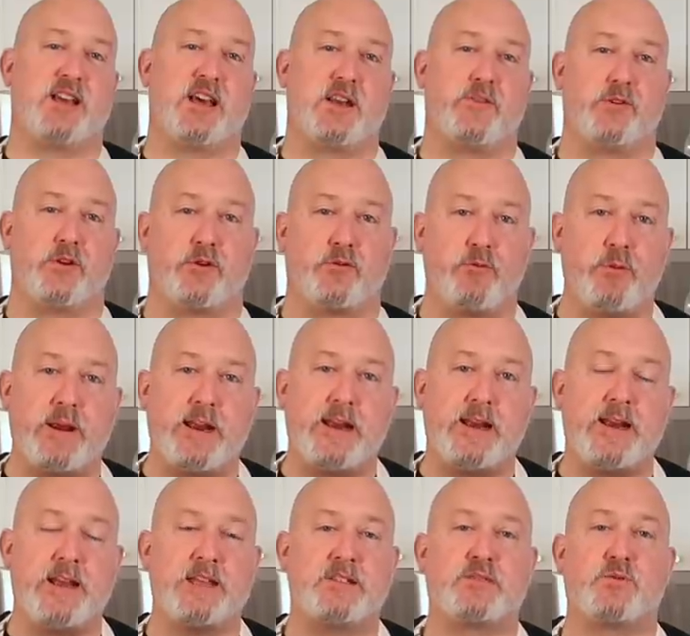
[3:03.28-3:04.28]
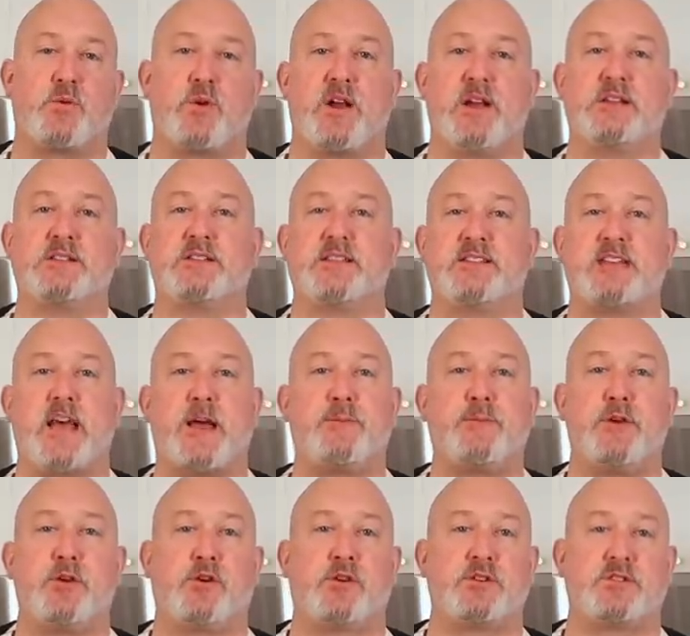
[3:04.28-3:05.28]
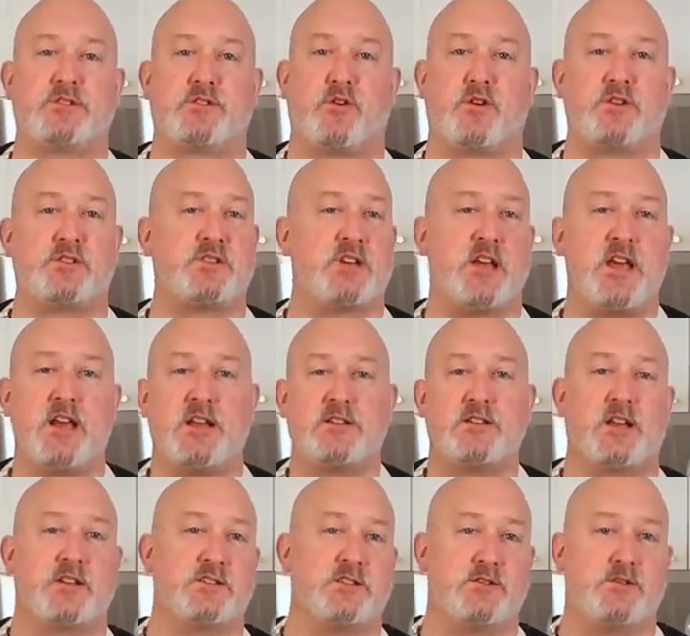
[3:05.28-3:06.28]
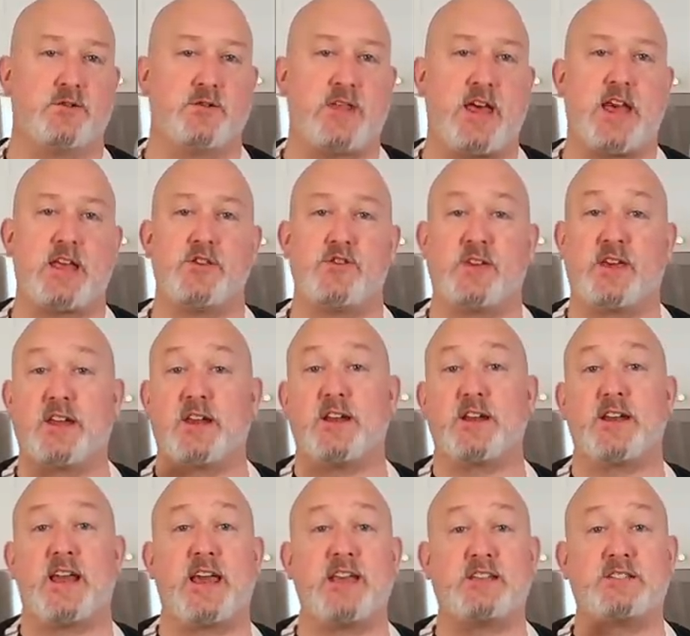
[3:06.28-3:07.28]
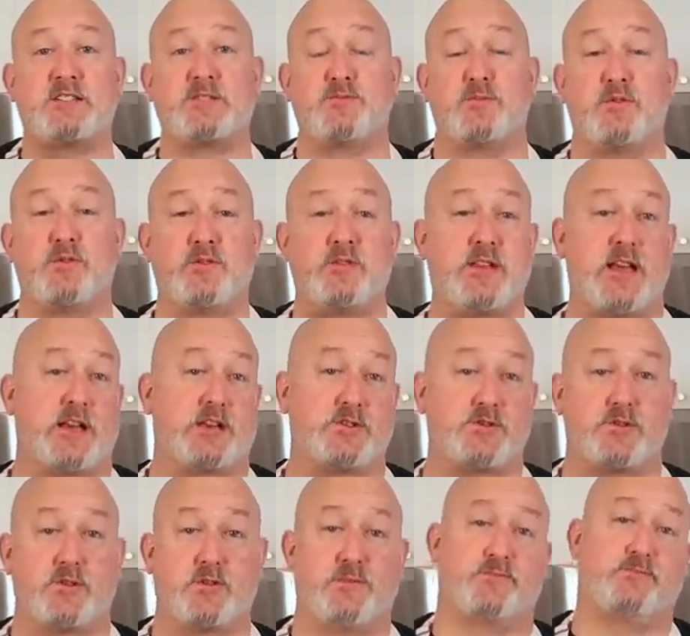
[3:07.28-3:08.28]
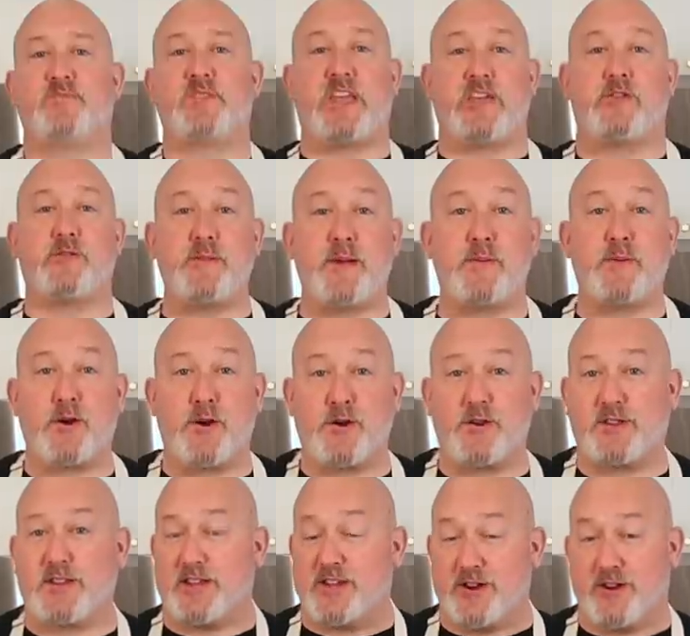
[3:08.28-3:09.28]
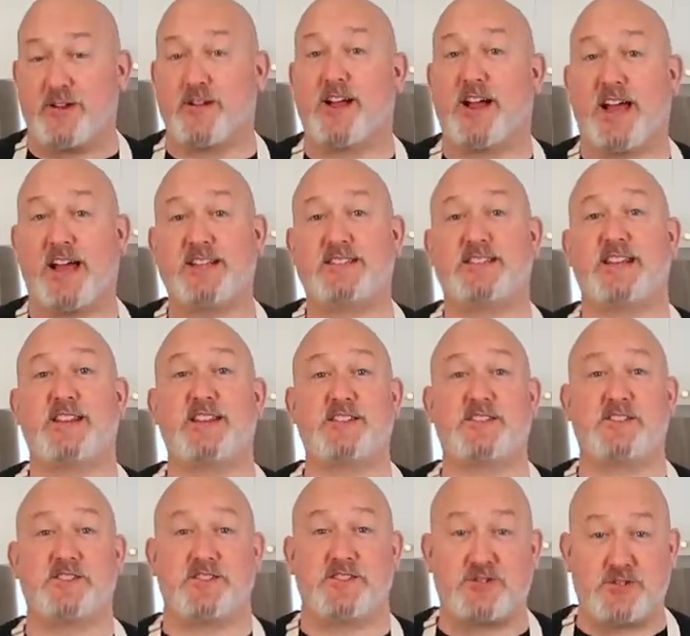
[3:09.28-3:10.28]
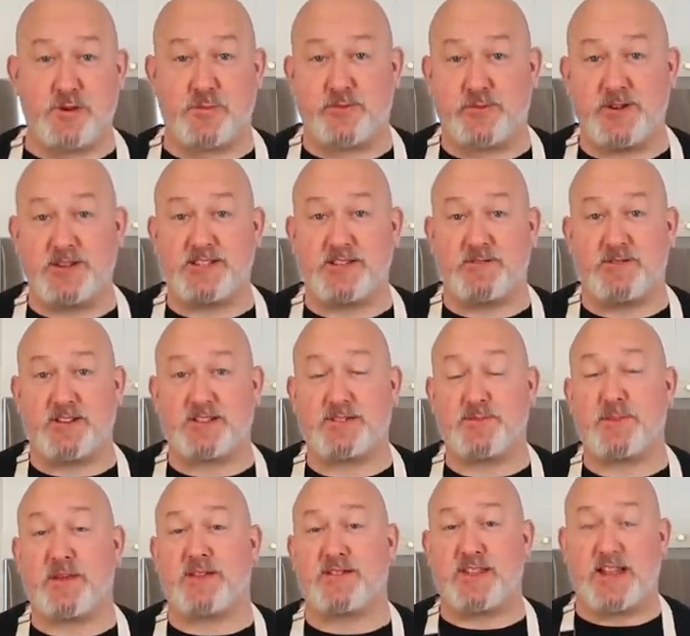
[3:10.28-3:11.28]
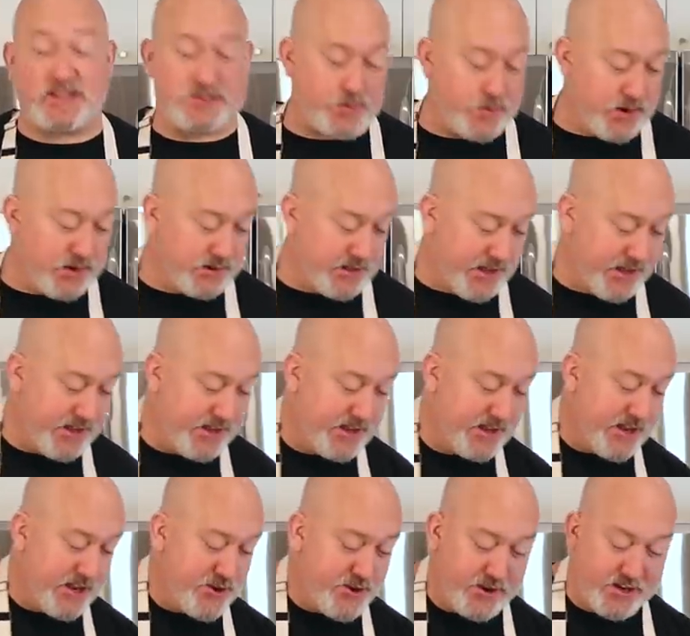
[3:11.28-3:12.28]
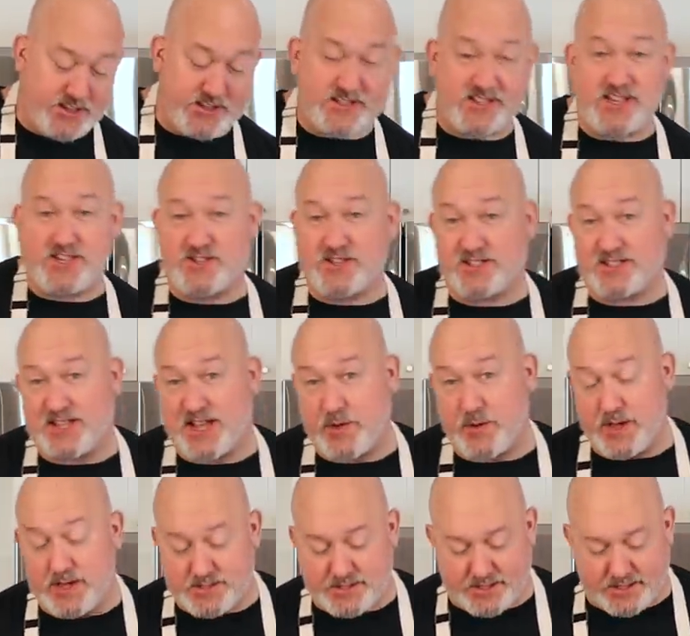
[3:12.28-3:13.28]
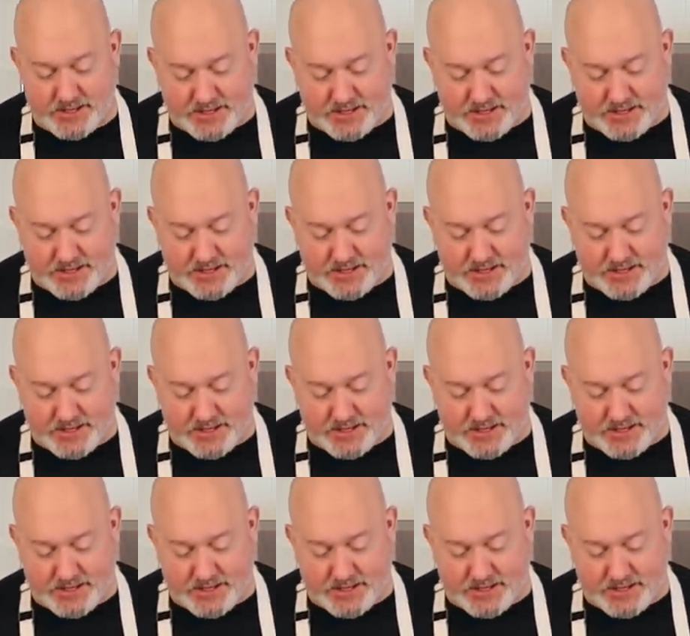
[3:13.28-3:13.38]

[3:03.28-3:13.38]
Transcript: kind of a grittiness, whereas the tapioca starch doesn't do that. You get a nice smooth texture. Now you remember earlier, I said this is a super easy recipe and that's why I like it, and you're gonna see just how easy